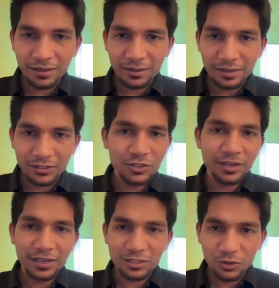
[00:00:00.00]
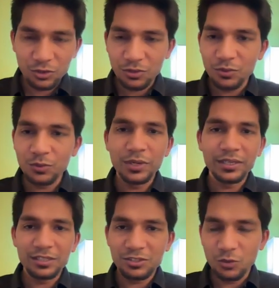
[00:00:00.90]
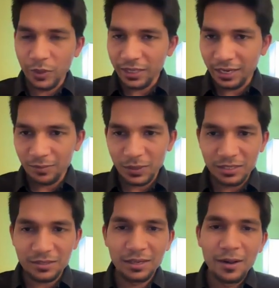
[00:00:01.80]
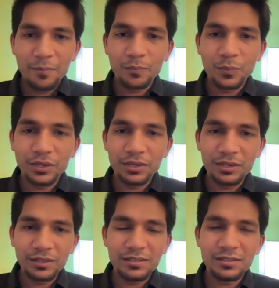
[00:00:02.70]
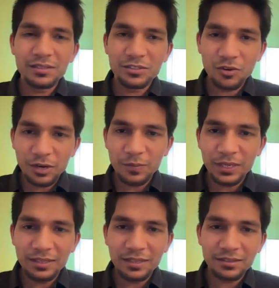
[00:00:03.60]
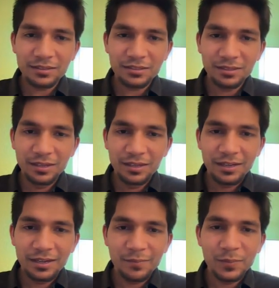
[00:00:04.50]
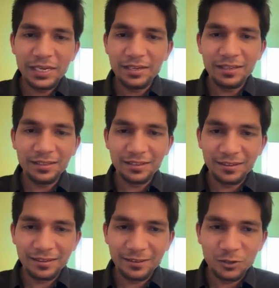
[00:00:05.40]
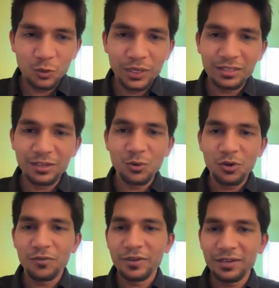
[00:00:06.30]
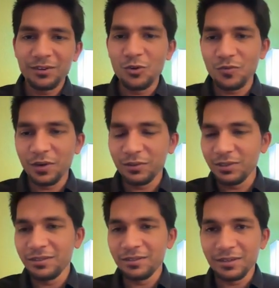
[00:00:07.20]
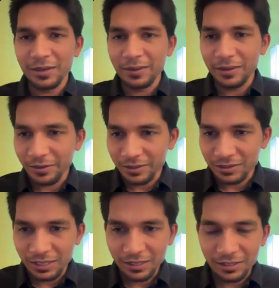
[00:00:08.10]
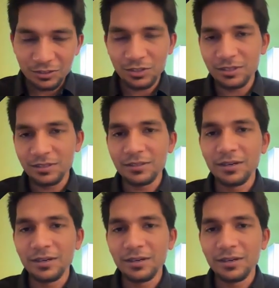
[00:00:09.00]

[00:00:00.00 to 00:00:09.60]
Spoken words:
Cursor AI is a good tool, and it's doing that piece. But this does not mean that it's completely doing the role of a co-founder or a senior engineer.